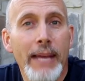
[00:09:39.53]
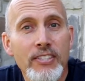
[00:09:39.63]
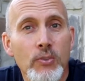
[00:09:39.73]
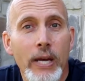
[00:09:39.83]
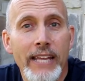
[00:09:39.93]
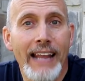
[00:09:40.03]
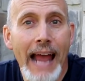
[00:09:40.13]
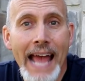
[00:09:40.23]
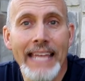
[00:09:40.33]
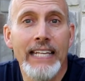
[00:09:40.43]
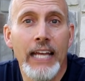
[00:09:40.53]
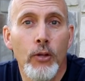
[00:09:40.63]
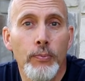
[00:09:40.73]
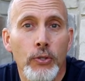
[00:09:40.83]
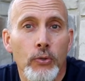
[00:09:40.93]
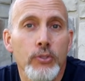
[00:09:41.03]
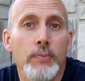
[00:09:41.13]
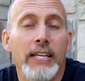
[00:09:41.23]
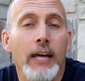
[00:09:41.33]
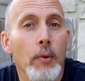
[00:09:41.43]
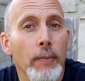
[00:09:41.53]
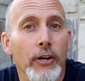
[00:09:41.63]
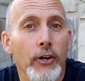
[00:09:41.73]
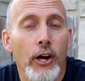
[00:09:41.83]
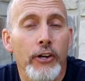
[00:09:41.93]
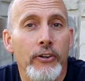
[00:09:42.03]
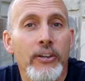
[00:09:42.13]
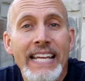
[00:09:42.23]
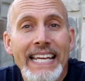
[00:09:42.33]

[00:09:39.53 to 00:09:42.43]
best way that I can help you to become a better gardener